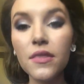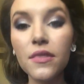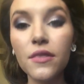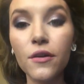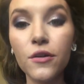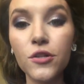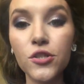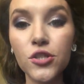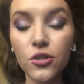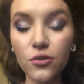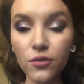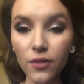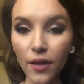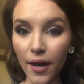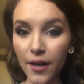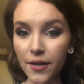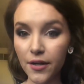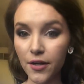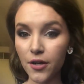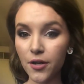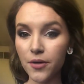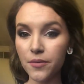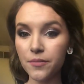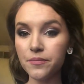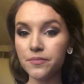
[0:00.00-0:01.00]
there's your
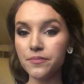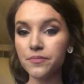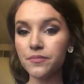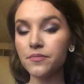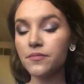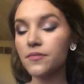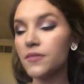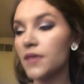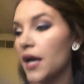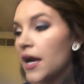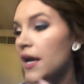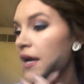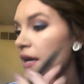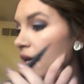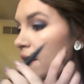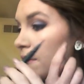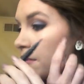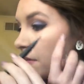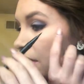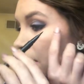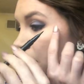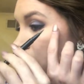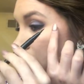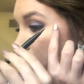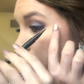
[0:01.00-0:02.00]
liner. I am
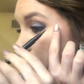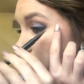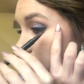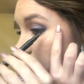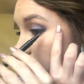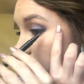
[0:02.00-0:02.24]
going to do a